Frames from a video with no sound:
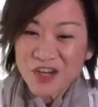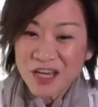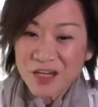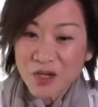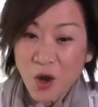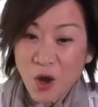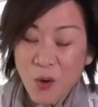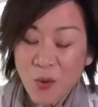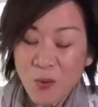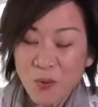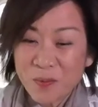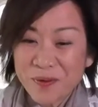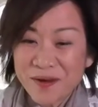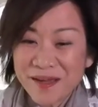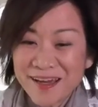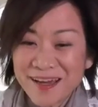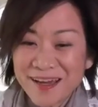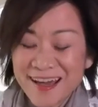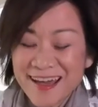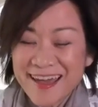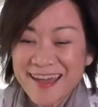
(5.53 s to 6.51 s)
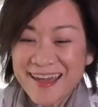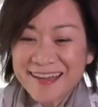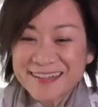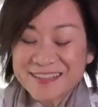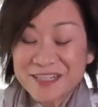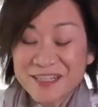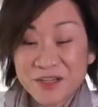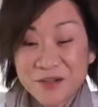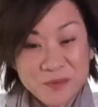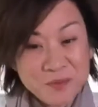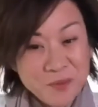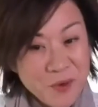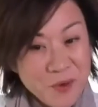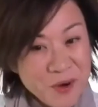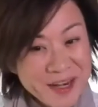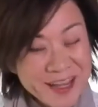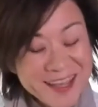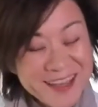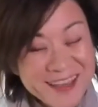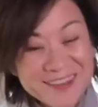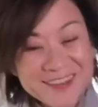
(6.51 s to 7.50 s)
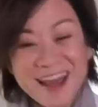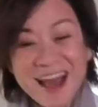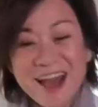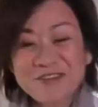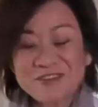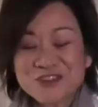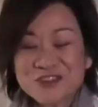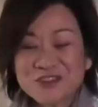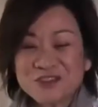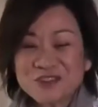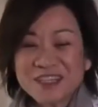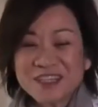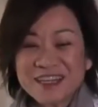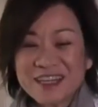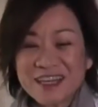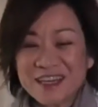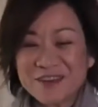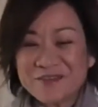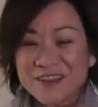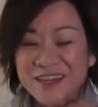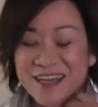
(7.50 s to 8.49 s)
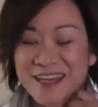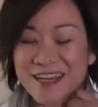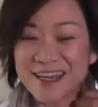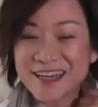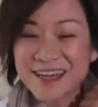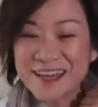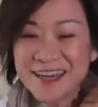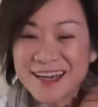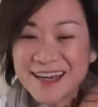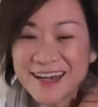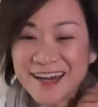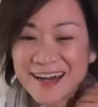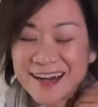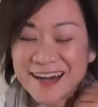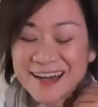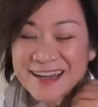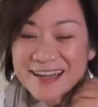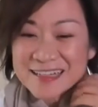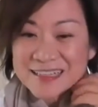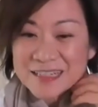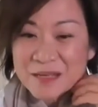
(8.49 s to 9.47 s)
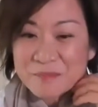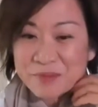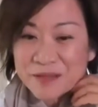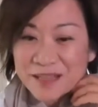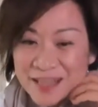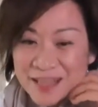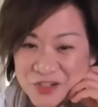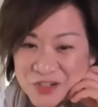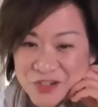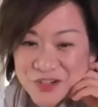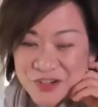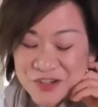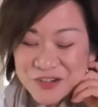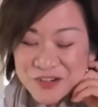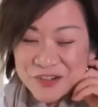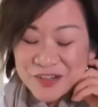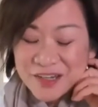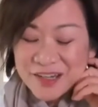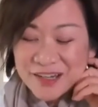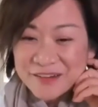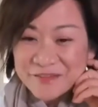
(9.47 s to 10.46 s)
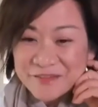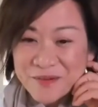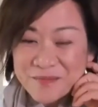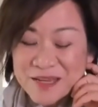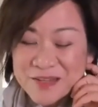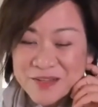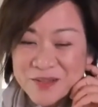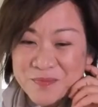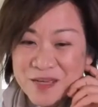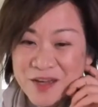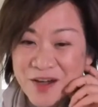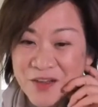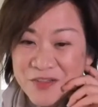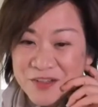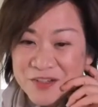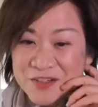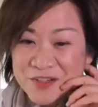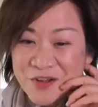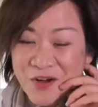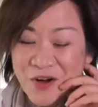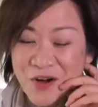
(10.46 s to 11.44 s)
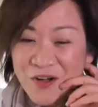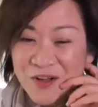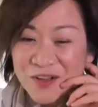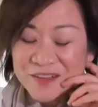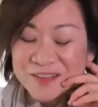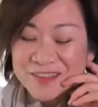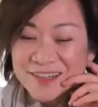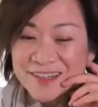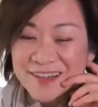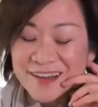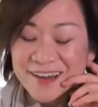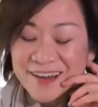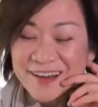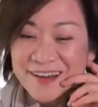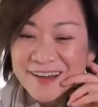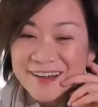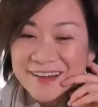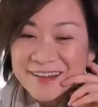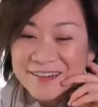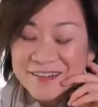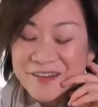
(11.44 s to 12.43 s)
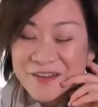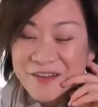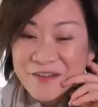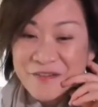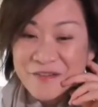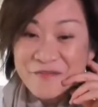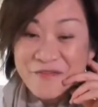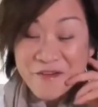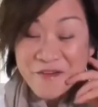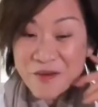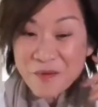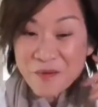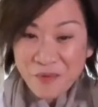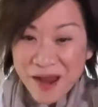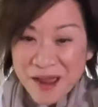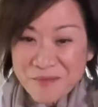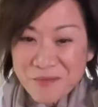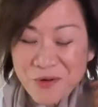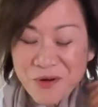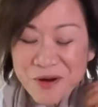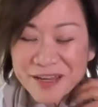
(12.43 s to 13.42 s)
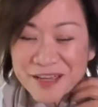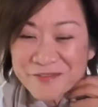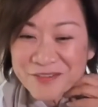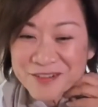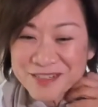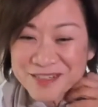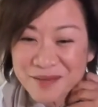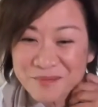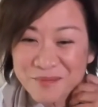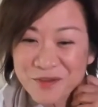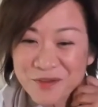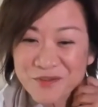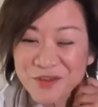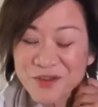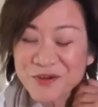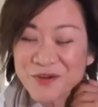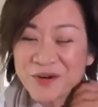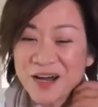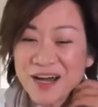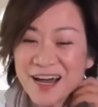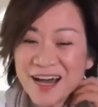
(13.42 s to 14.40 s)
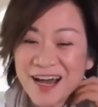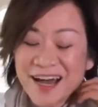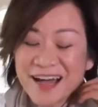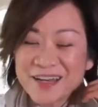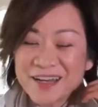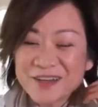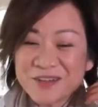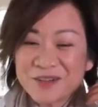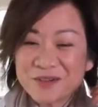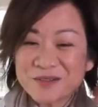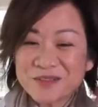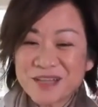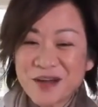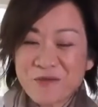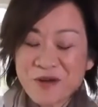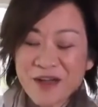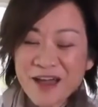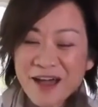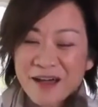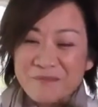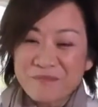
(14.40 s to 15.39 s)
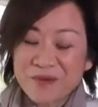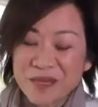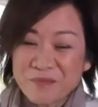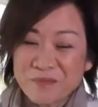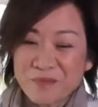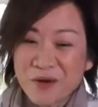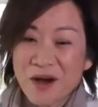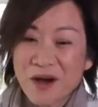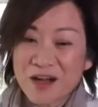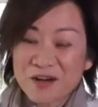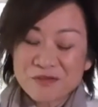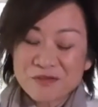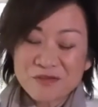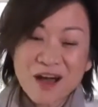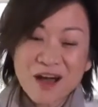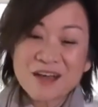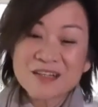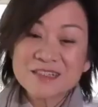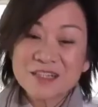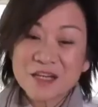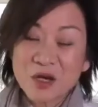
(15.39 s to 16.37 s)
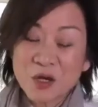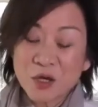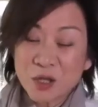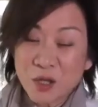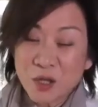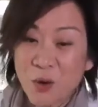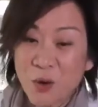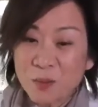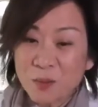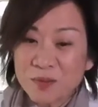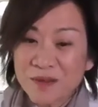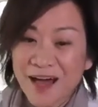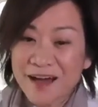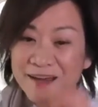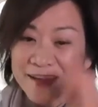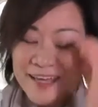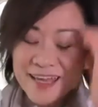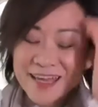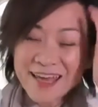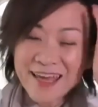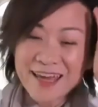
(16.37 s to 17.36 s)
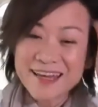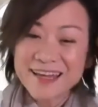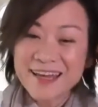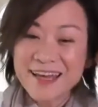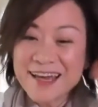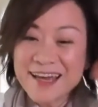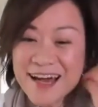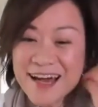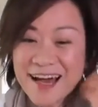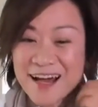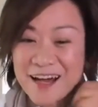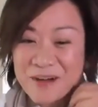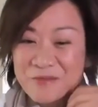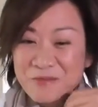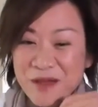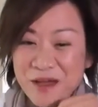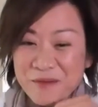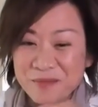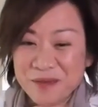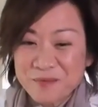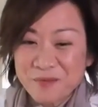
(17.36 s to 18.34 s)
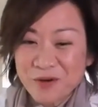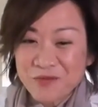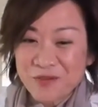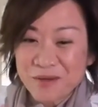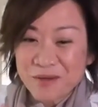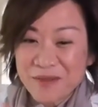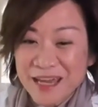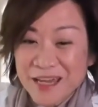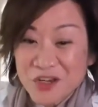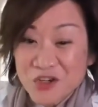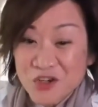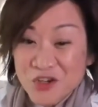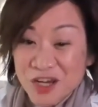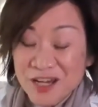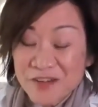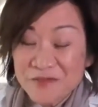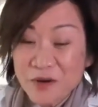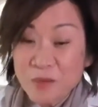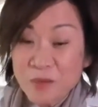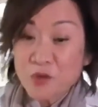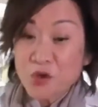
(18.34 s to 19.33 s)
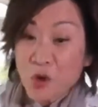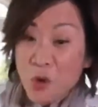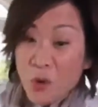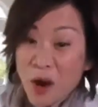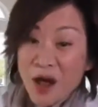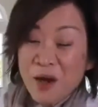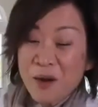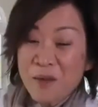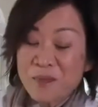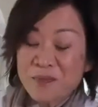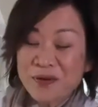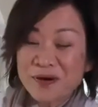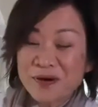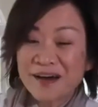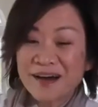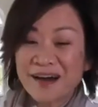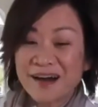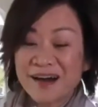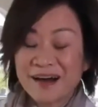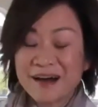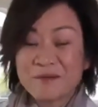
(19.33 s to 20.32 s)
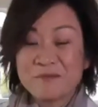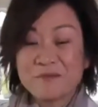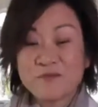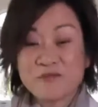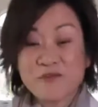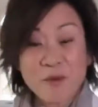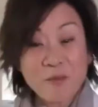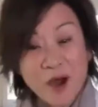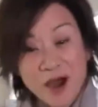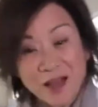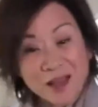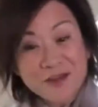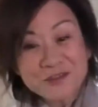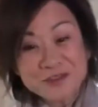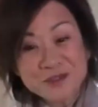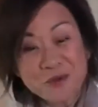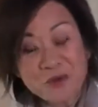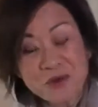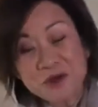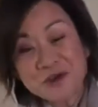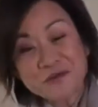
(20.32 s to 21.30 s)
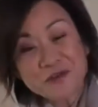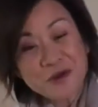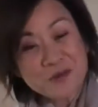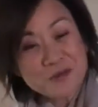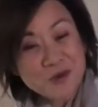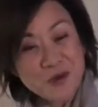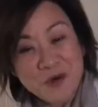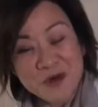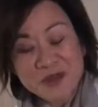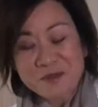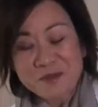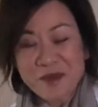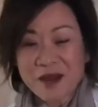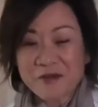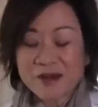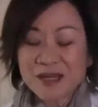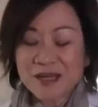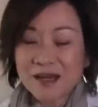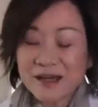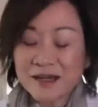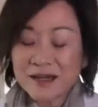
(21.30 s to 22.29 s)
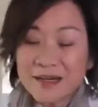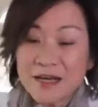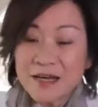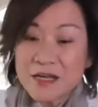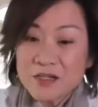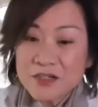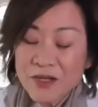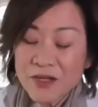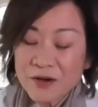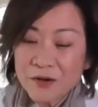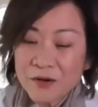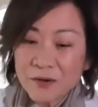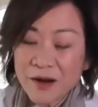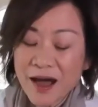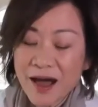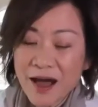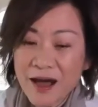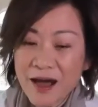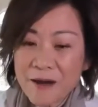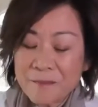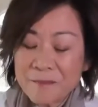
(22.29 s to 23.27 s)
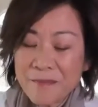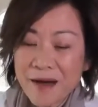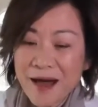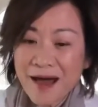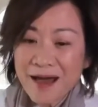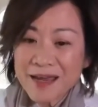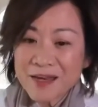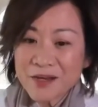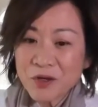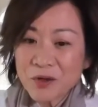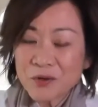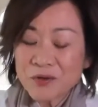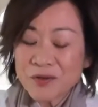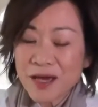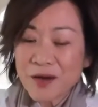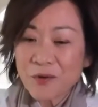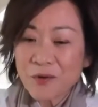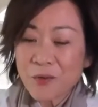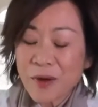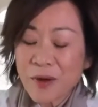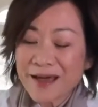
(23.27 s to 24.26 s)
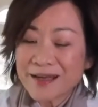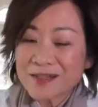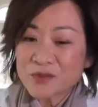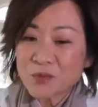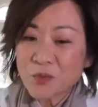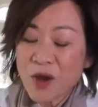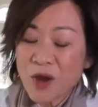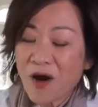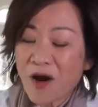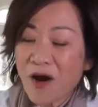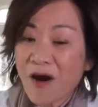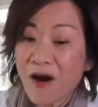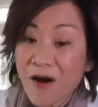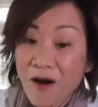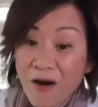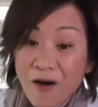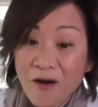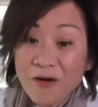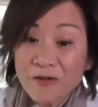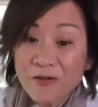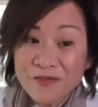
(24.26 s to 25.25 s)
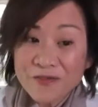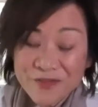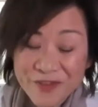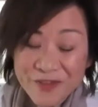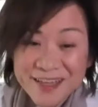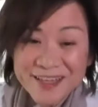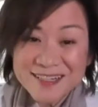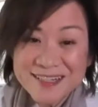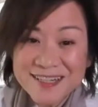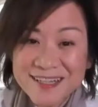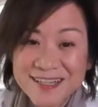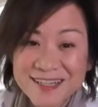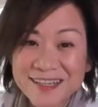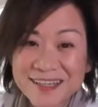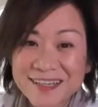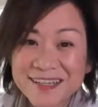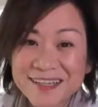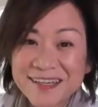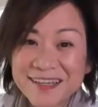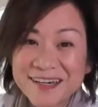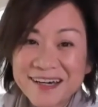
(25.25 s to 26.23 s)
and Hope. And good morning, good afternoon, good evening. It's a pleasure for me to be on this call. Very bright morning for some of you. I know that we have people across the globe logging in. We have people from Asia, from Europe, from all over the world, from North America. So I know that as we're all facing